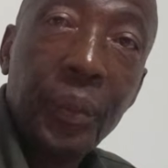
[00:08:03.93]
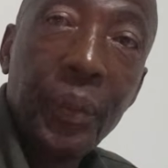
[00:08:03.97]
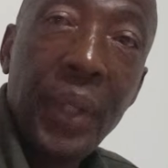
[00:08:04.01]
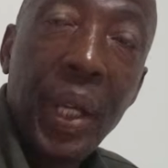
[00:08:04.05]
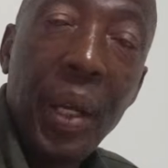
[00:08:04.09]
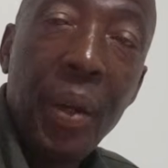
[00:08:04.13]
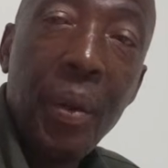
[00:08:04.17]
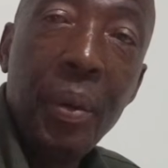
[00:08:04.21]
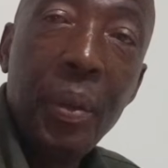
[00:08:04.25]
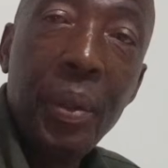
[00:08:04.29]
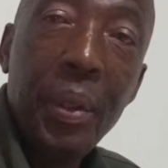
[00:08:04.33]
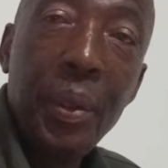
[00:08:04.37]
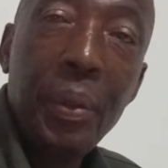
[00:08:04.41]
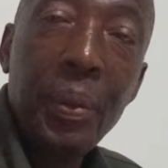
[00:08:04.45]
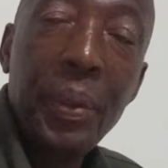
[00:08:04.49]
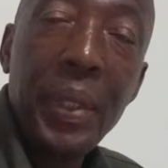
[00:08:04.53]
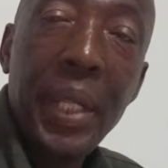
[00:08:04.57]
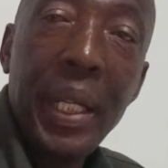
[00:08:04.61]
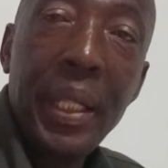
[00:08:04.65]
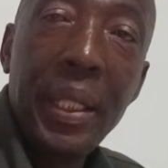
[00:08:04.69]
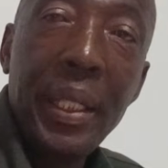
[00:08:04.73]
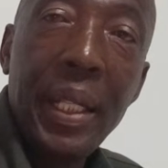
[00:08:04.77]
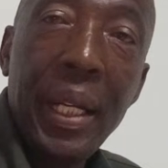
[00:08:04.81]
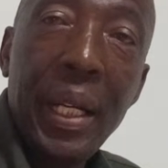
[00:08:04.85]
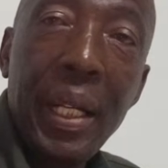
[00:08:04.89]
according to
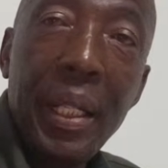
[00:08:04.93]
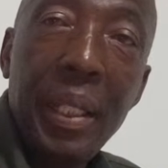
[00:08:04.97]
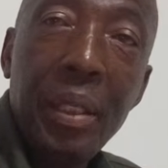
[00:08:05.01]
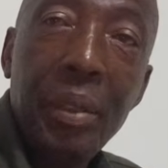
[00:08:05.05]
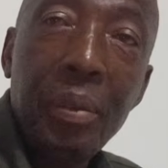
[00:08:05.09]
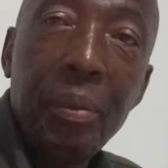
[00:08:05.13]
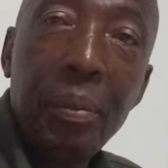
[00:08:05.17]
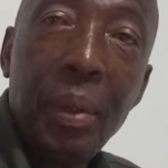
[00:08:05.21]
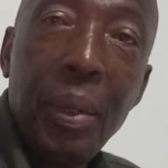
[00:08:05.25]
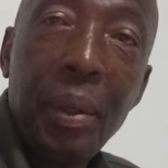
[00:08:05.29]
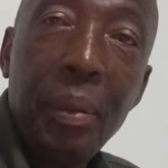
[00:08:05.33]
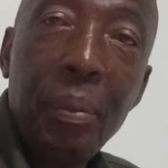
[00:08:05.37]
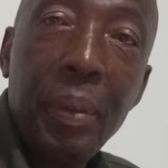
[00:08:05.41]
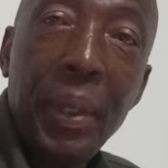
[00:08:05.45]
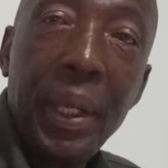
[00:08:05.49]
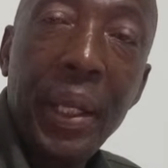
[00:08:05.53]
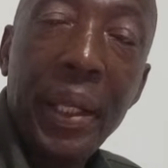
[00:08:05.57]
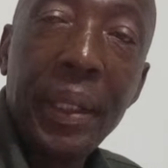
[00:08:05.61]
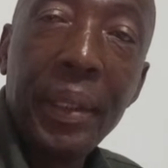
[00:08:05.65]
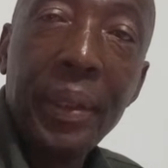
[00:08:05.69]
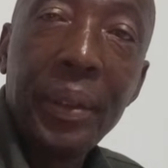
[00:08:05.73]
that narrative, brought back.